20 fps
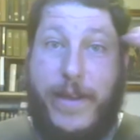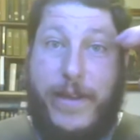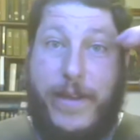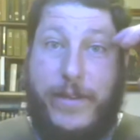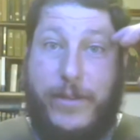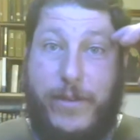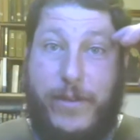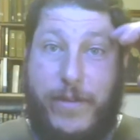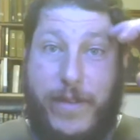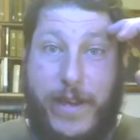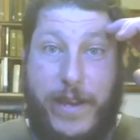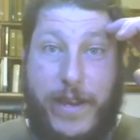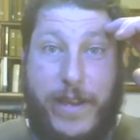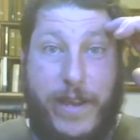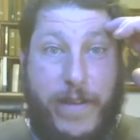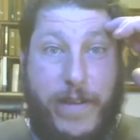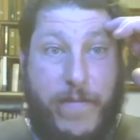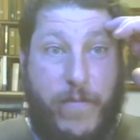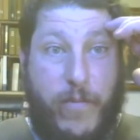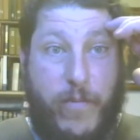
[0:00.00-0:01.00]
So then,
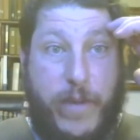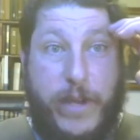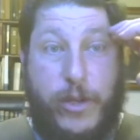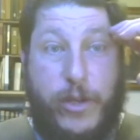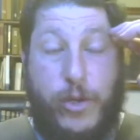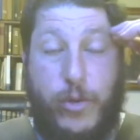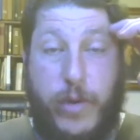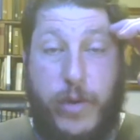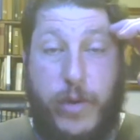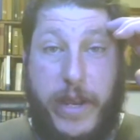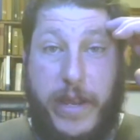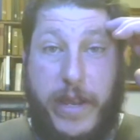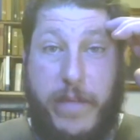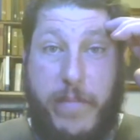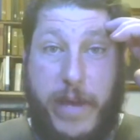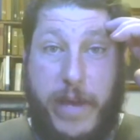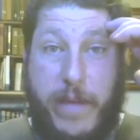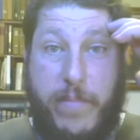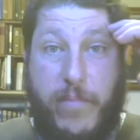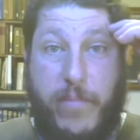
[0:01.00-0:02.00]
kind of retraining
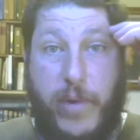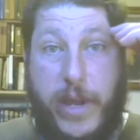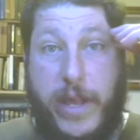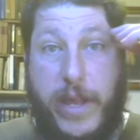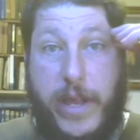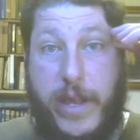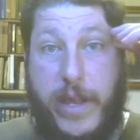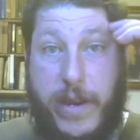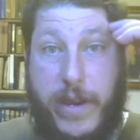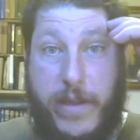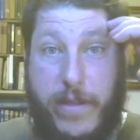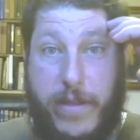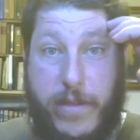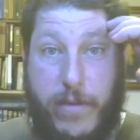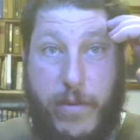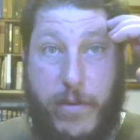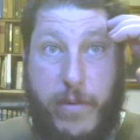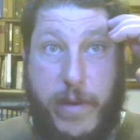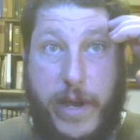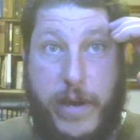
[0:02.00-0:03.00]
my brain
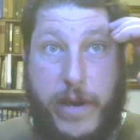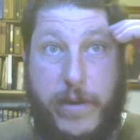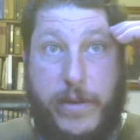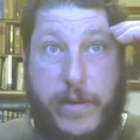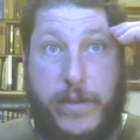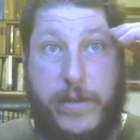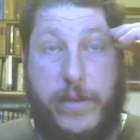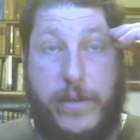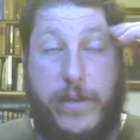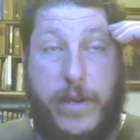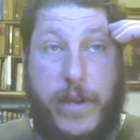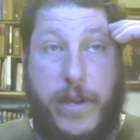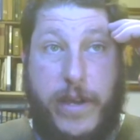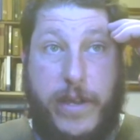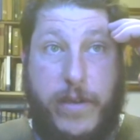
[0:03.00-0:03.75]
throughout uh,